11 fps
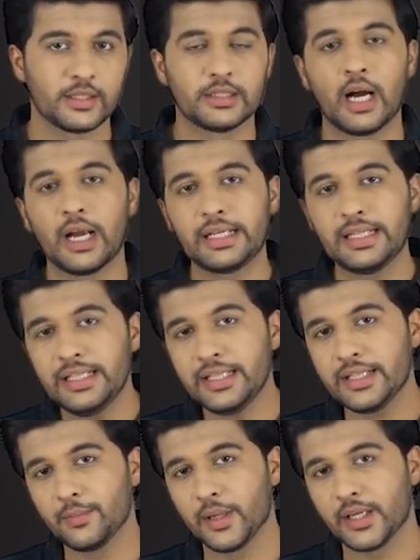the
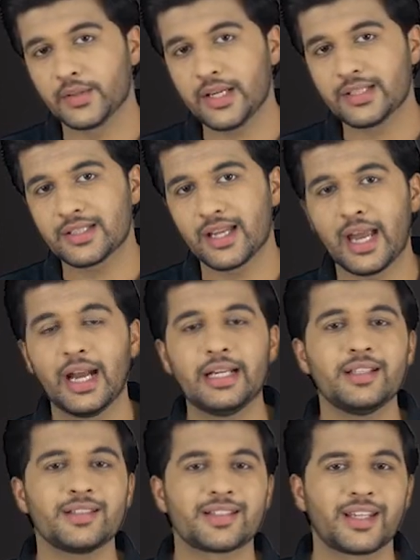identity matrix and
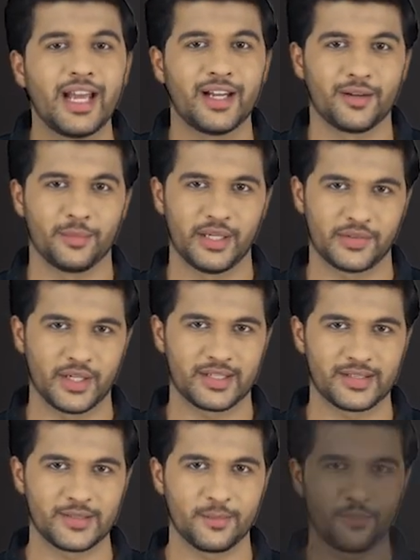the scalar
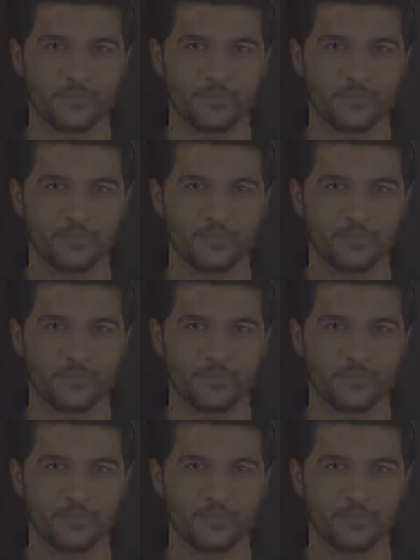matrix.